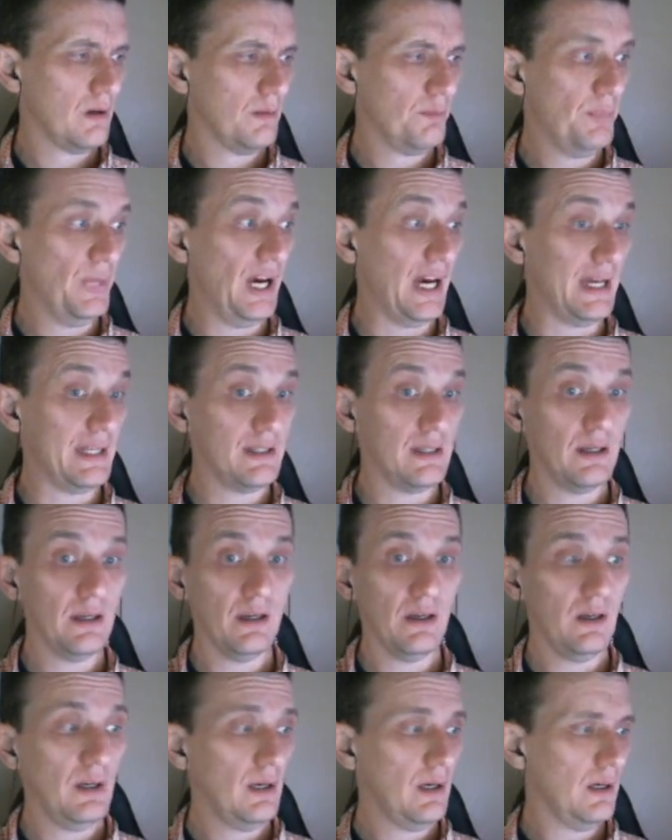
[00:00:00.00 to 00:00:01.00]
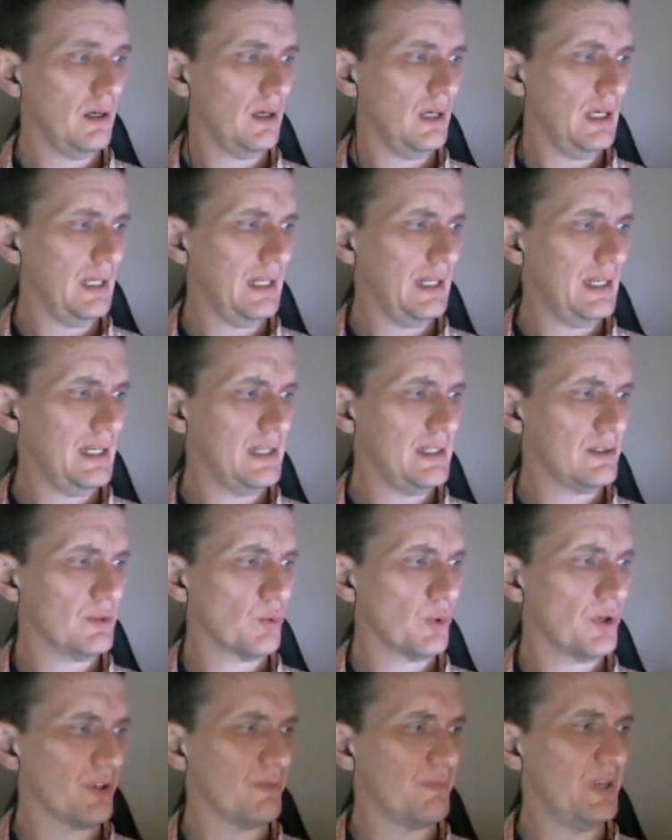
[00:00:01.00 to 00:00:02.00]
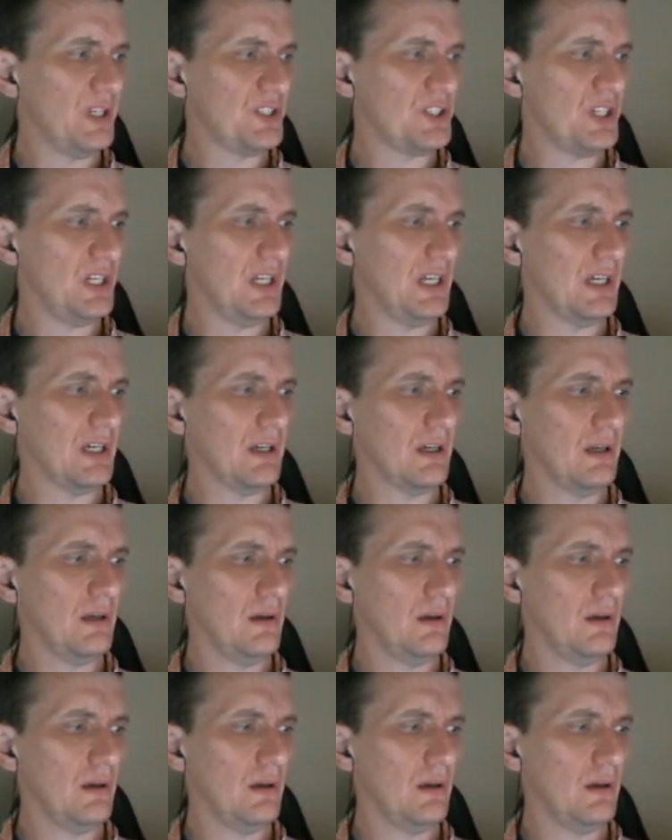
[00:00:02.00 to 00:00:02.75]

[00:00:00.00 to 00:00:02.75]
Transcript: But it is worth mentioning.